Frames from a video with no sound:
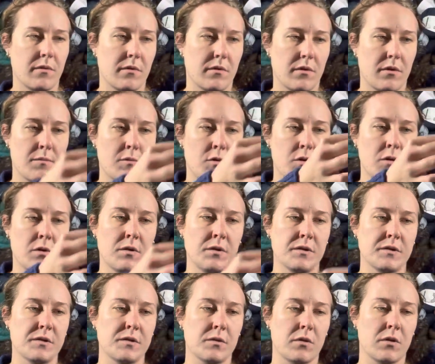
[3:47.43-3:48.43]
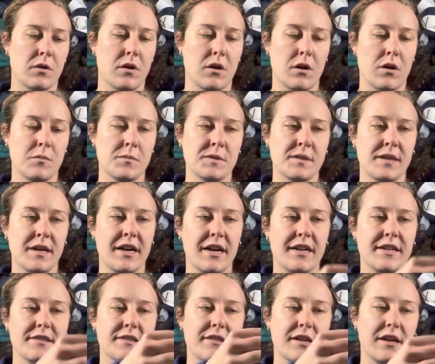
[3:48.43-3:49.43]
armholes or arm
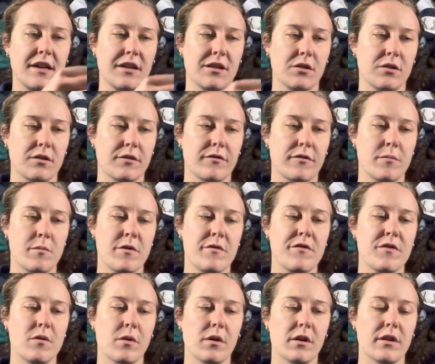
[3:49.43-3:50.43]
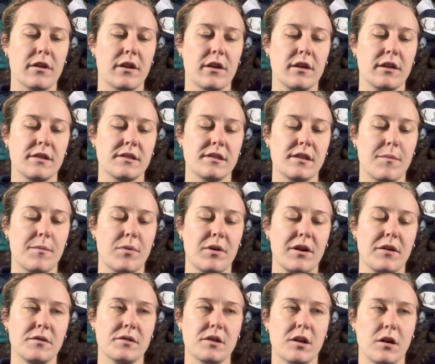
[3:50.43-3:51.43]
size. I learned from a viewer that it's not
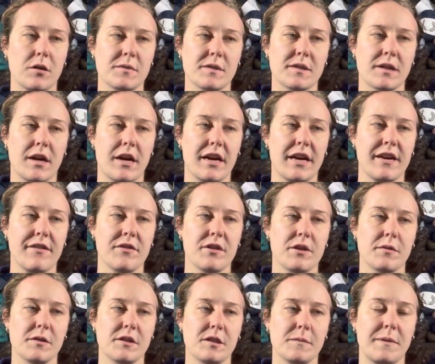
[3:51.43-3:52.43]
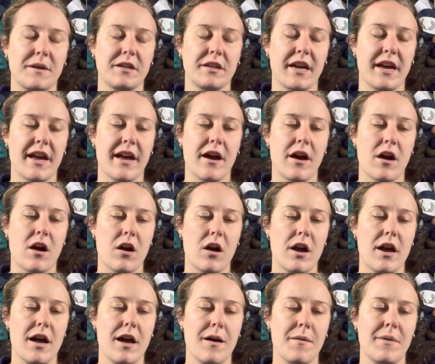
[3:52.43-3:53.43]
pronounced armsky, even though it's spelled
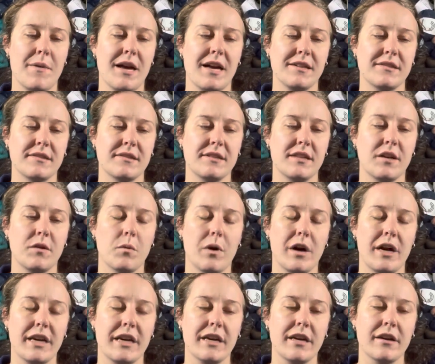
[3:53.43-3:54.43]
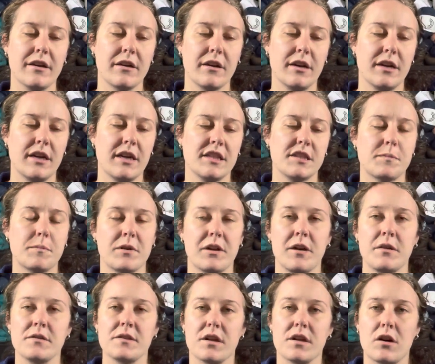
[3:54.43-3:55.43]
A-R-M-S-C-Y-E. It's
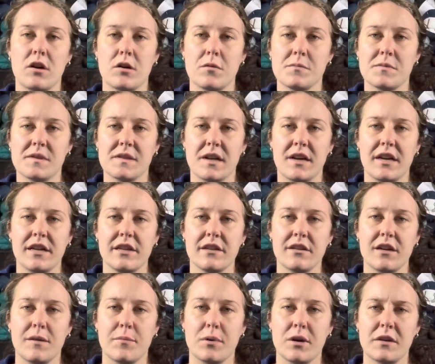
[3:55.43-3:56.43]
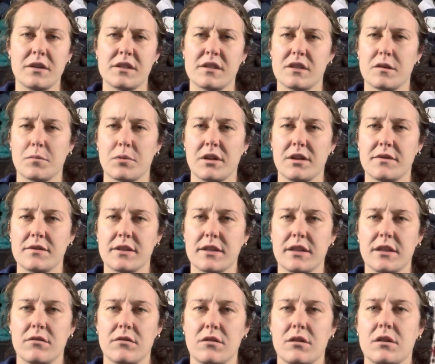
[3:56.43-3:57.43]
pronounced armsky. I'm probably still pronouncing
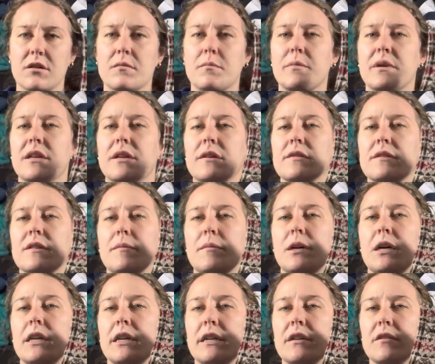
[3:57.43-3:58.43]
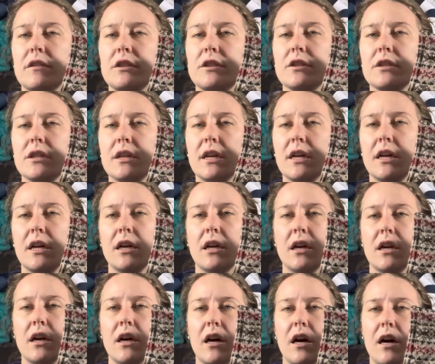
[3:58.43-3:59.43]
that wrong because I'm not English.
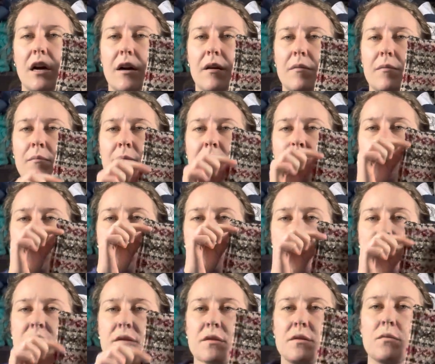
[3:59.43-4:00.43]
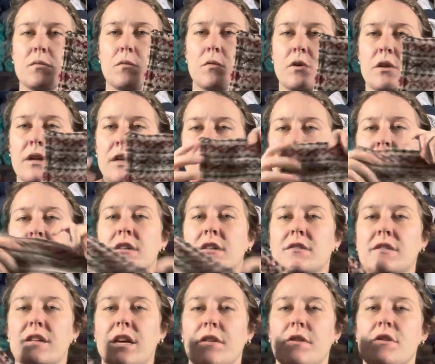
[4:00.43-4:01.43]
But there's one and
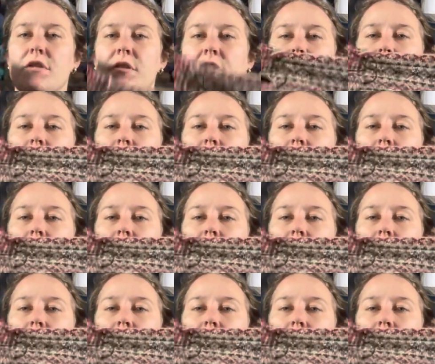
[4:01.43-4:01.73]
there's the other. You can